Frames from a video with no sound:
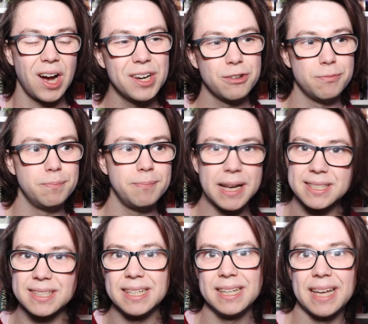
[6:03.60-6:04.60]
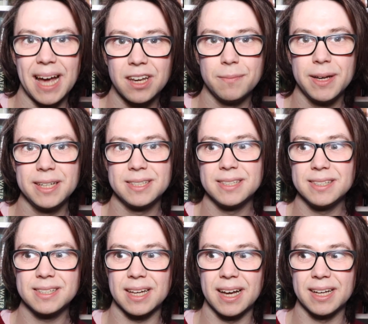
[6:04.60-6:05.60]
kind of messily
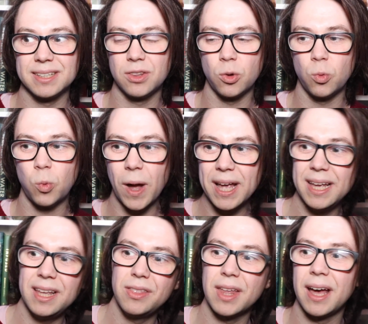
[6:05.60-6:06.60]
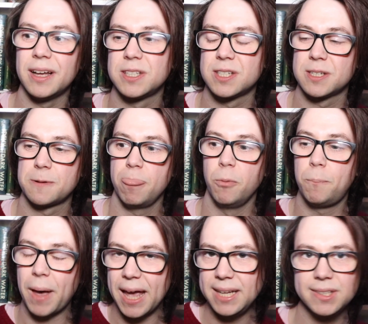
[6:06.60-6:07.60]
animated, and the way that the
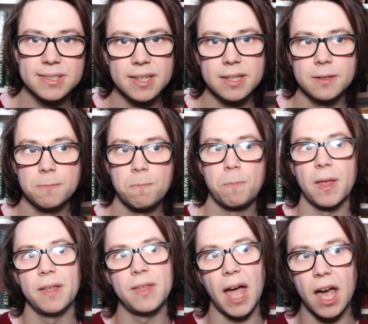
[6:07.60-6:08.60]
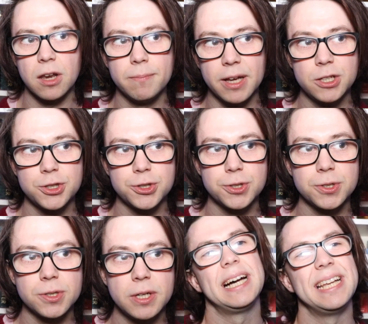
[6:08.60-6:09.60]
pacing and the
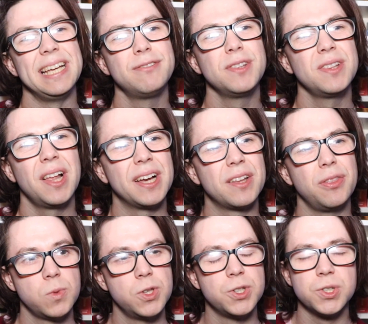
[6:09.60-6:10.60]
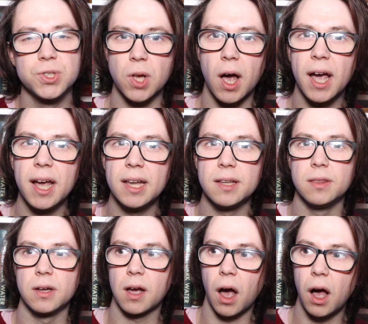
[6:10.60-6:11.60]
animation and even like the design and
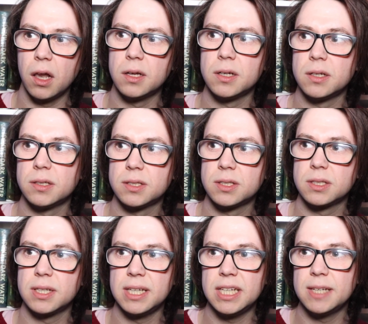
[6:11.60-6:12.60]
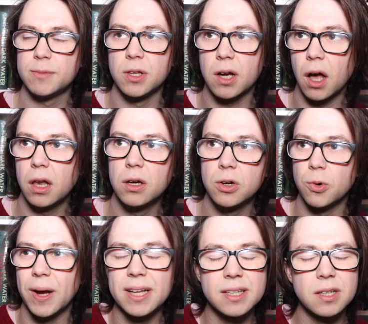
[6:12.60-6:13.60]
the color scheme and the color
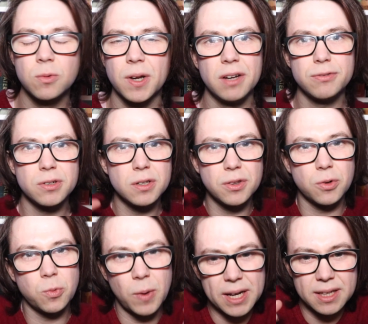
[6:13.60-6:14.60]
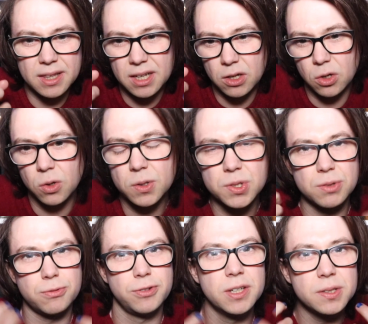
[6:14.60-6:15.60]
grading, whatever, the way that it looks
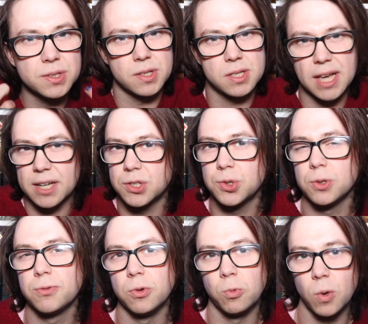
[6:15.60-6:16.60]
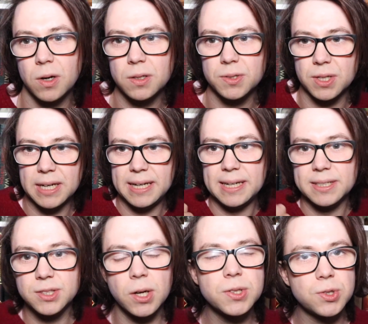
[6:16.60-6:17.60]
and feels and the texture of the world
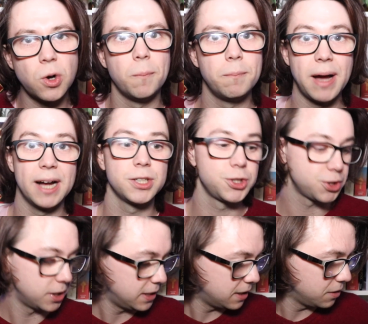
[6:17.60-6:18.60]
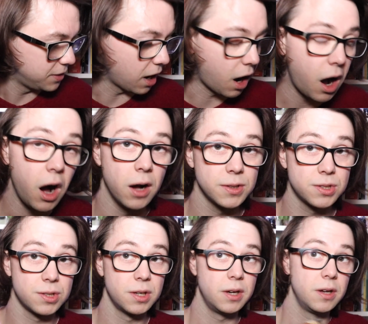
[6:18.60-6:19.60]
does not match the
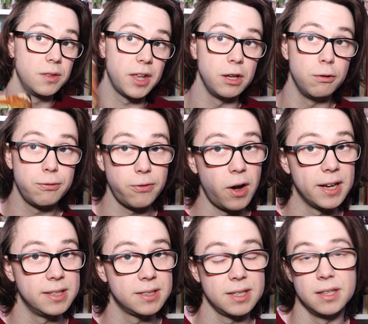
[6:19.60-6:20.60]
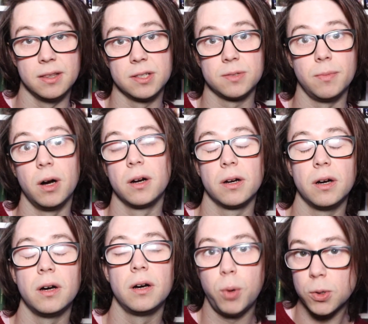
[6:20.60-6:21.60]
art that you find in this
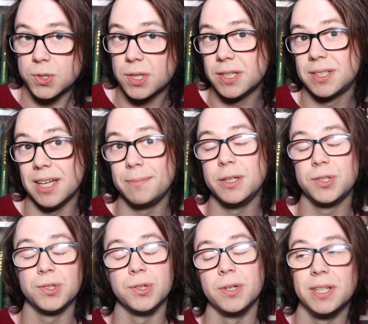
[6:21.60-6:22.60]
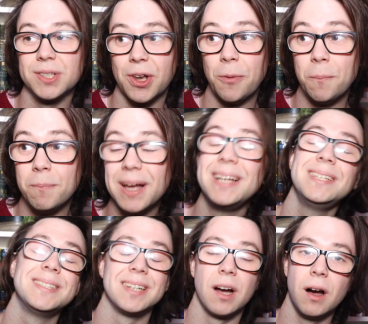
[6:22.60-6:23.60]
manga. Posuka Demizu is an
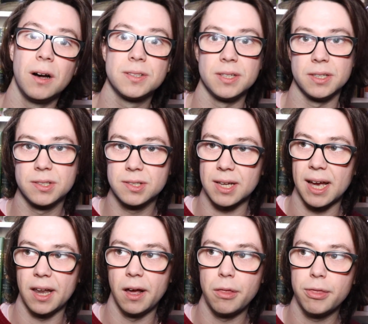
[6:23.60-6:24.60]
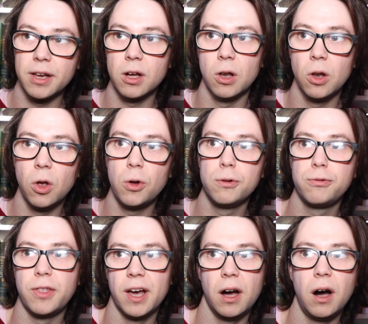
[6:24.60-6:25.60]
amazing artist, and I think a lot of
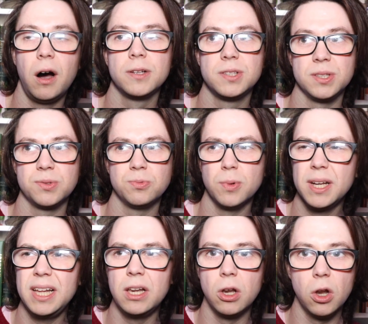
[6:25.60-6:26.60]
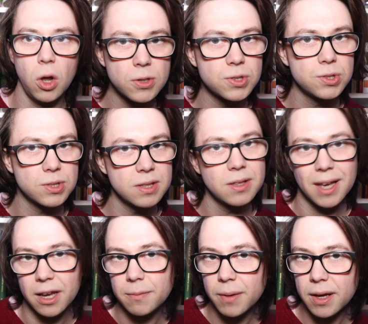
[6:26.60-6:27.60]
their art is really lost in the
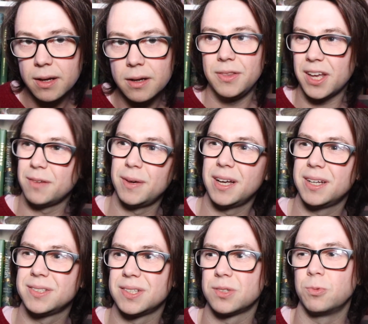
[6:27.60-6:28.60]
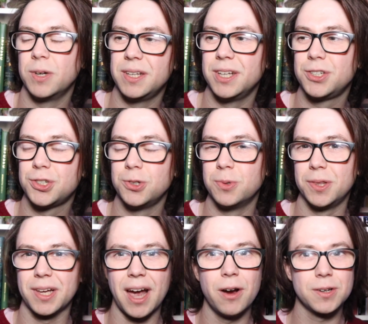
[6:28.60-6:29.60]
anime. The anime has this weird issue with
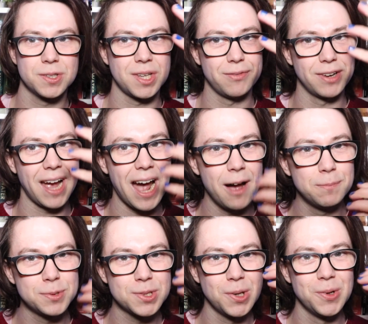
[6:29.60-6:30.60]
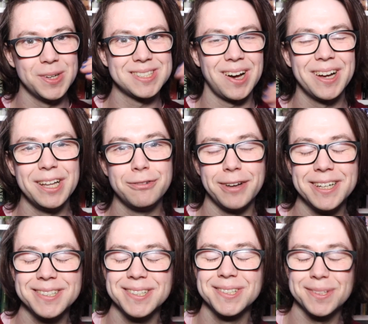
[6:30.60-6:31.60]
the characters having absolutely tiny
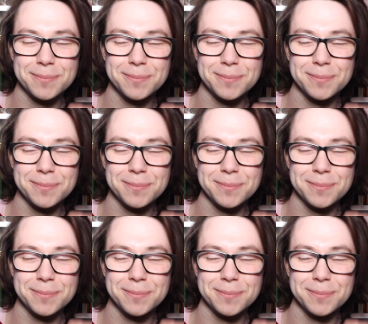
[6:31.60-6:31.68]
faces